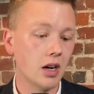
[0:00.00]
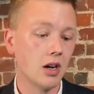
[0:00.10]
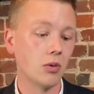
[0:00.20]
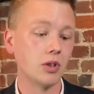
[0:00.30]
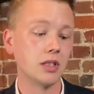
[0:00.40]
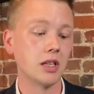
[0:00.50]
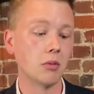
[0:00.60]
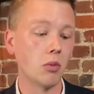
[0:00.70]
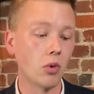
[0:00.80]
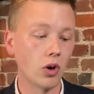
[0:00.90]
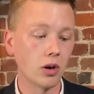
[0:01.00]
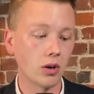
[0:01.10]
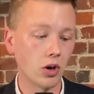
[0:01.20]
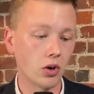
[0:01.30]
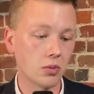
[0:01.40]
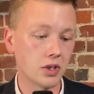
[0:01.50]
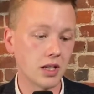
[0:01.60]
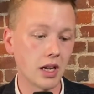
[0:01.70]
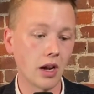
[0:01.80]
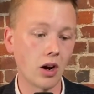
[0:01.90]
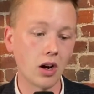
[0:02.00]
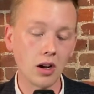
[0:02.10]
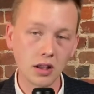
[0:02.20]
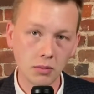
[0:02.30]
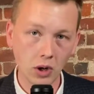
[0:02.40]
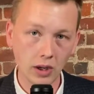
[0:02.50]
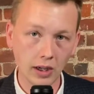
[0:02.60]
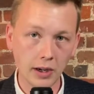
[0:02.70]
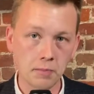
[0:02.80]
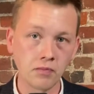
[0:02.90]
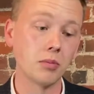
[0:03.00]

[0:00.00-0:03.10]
We're seeing more homes staying on the market,